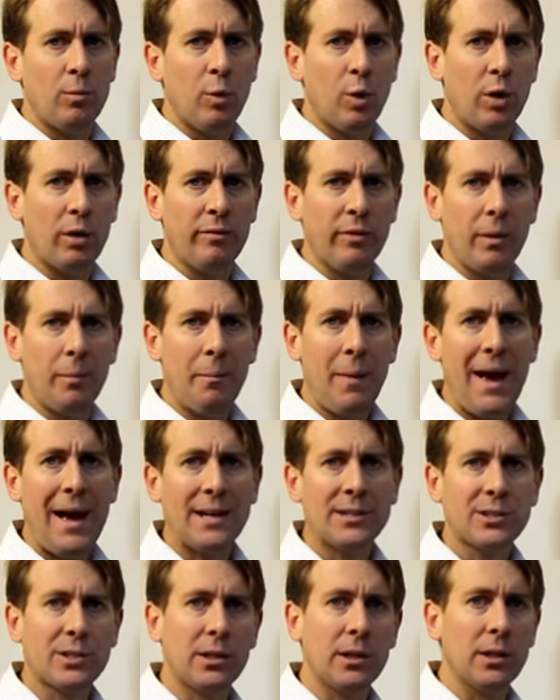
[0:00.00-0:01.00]
more of a
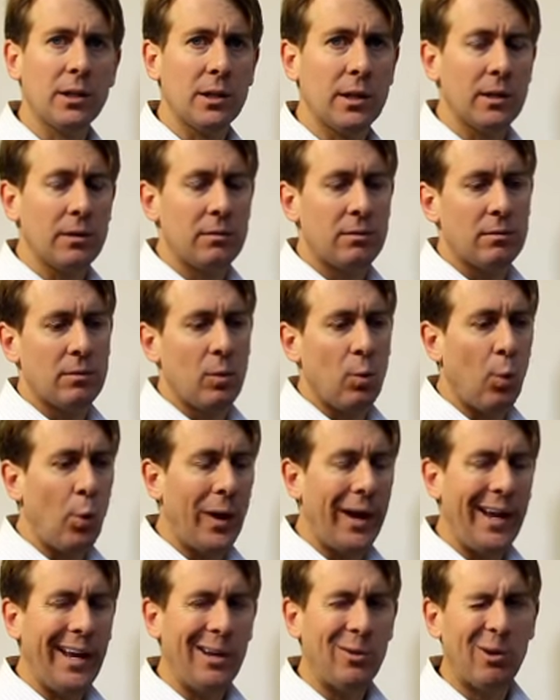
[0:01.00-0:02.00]
masculine
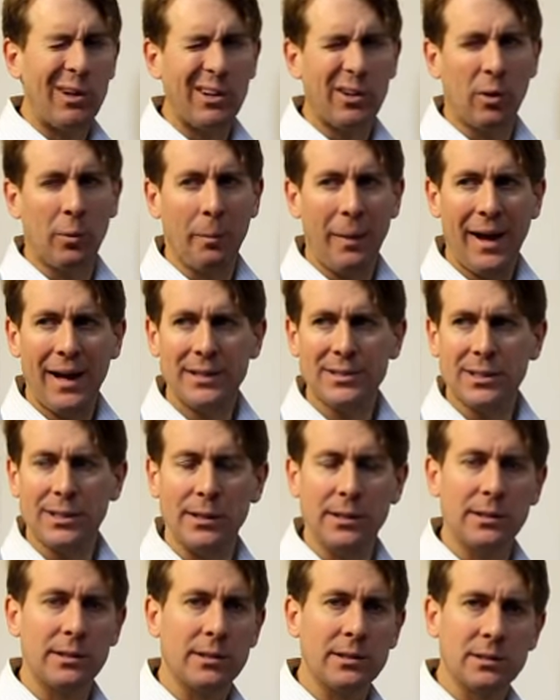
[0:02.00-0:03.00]
way. Well, I don't know
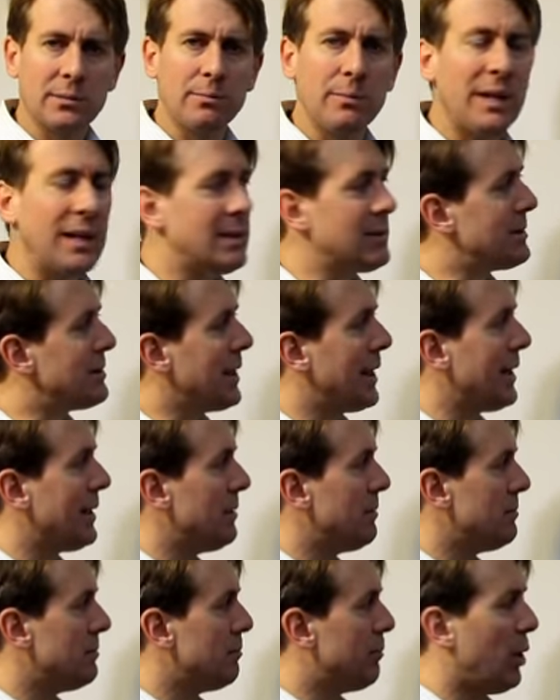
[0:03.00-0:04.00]
masculine because men
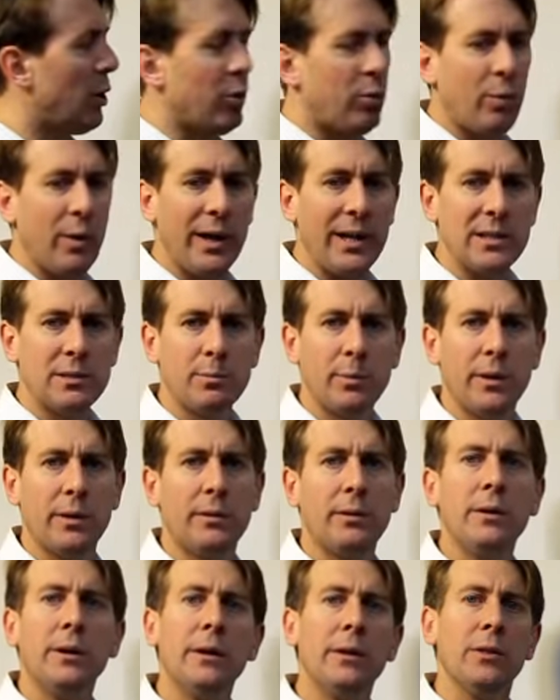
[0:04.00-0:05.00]
say both ways,
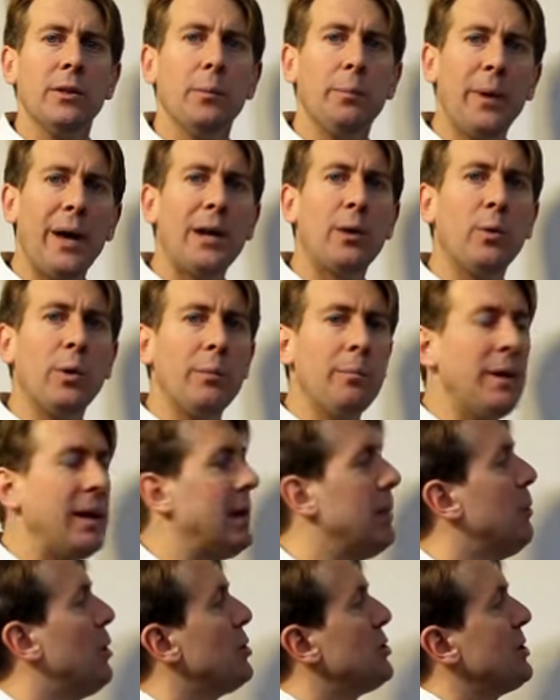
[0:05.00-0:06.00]
but the Bedouin
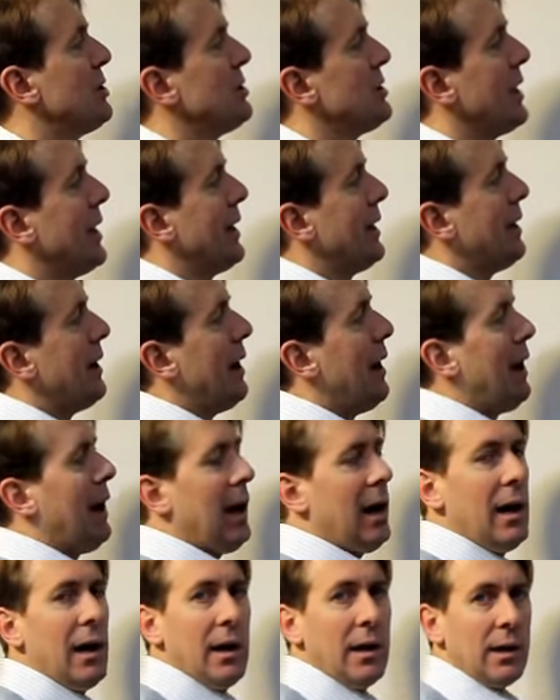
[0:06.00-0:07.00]
men mostly say
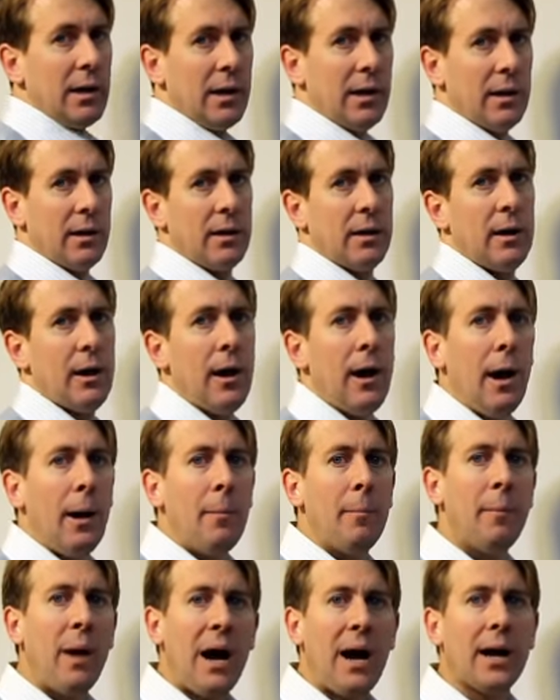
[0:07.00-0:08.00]
hug.
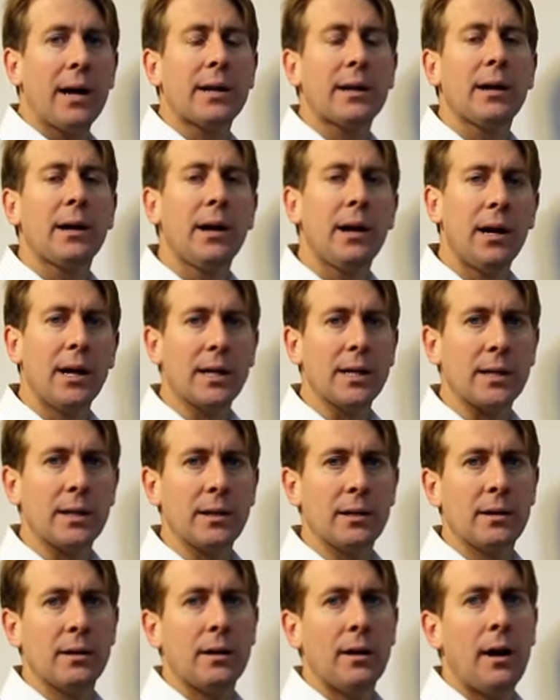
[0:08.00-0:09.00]
Ma'ak hug.
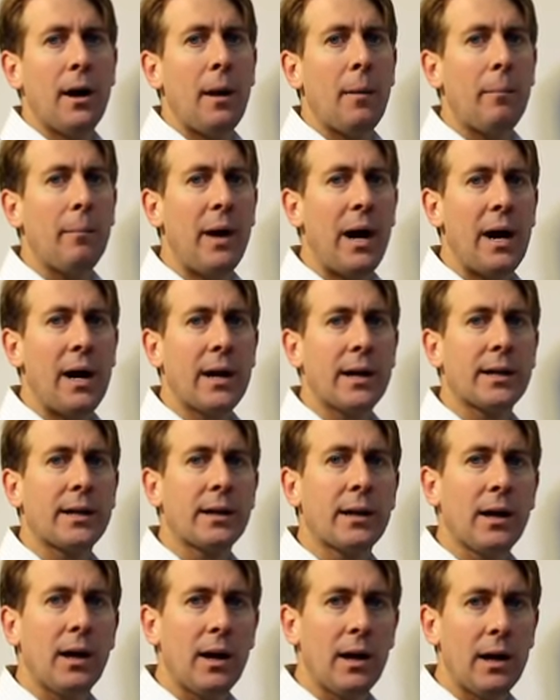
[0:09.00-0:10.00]

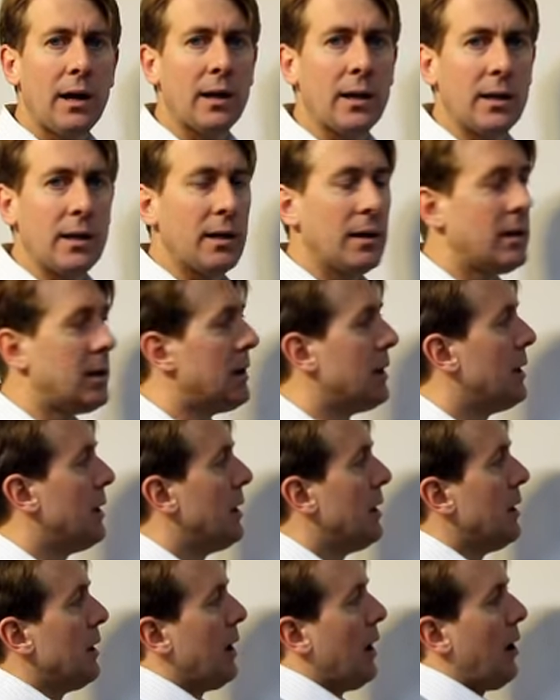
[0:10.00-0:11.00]
Ma'ak hug.
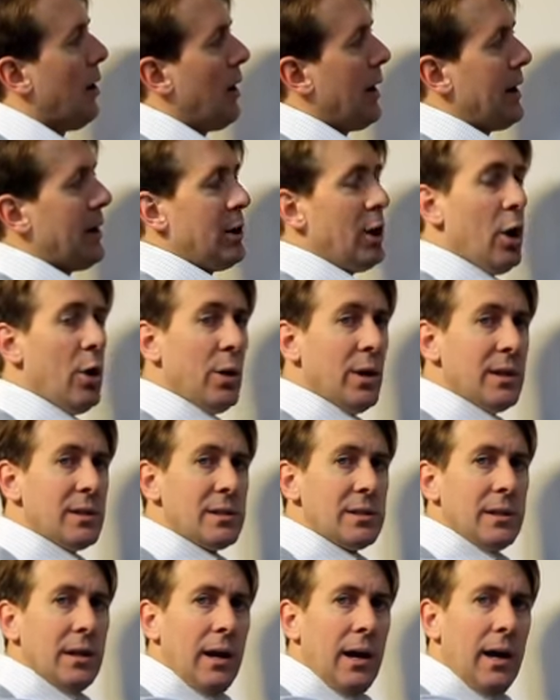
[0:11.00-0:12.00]
Alright,
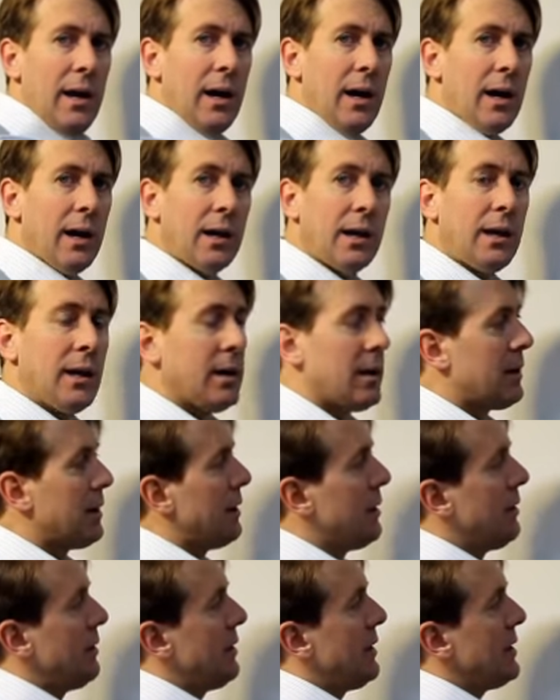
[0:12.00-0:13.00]
notice hug,
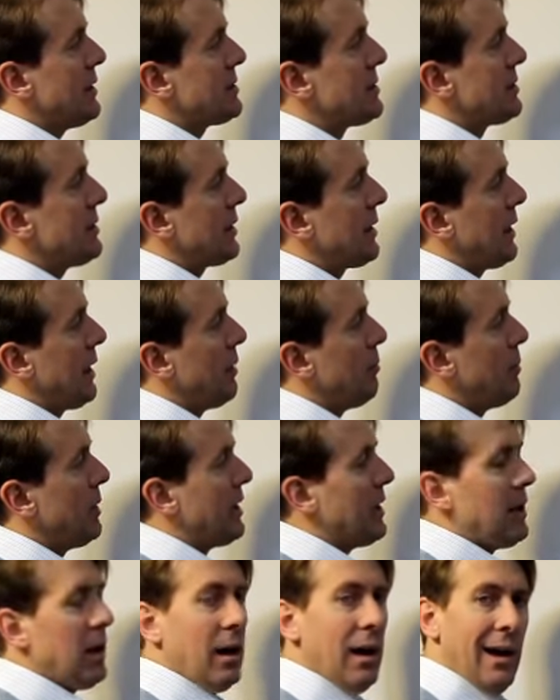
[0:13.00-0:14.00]
this can
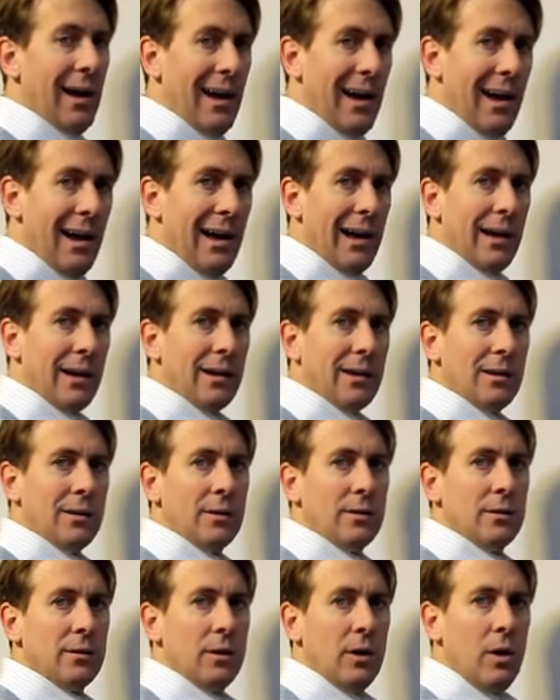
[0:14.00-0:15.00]
be a
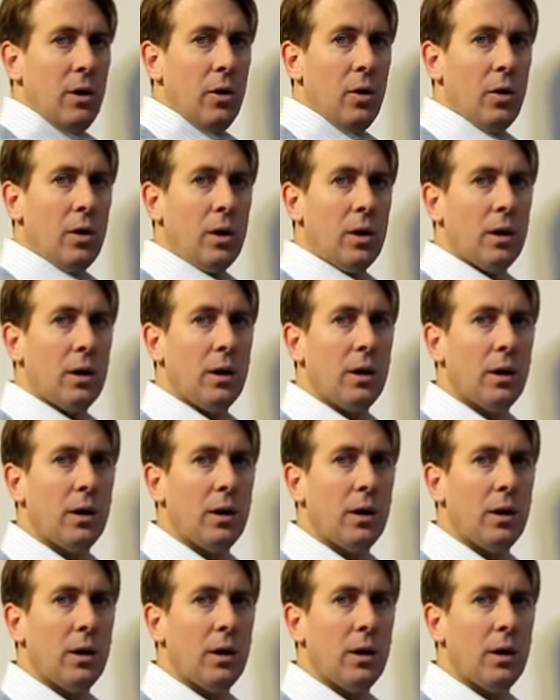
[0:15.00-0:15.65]
or